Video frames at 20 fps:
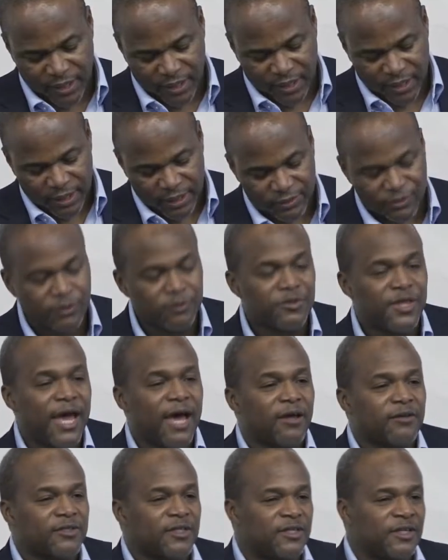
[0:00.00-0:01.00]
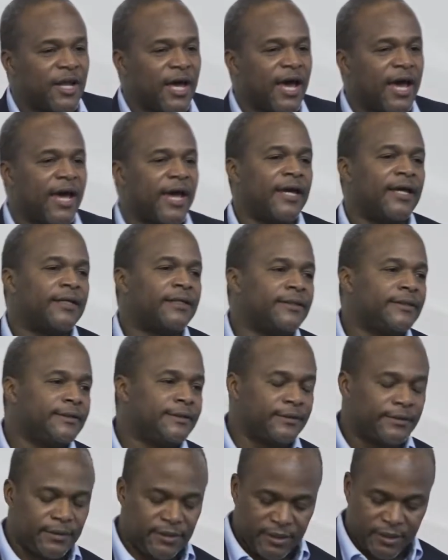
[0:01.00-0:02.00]
In 2009,
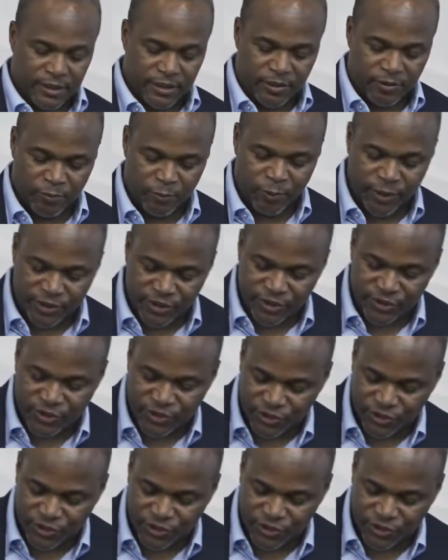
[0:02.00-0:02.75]
Richard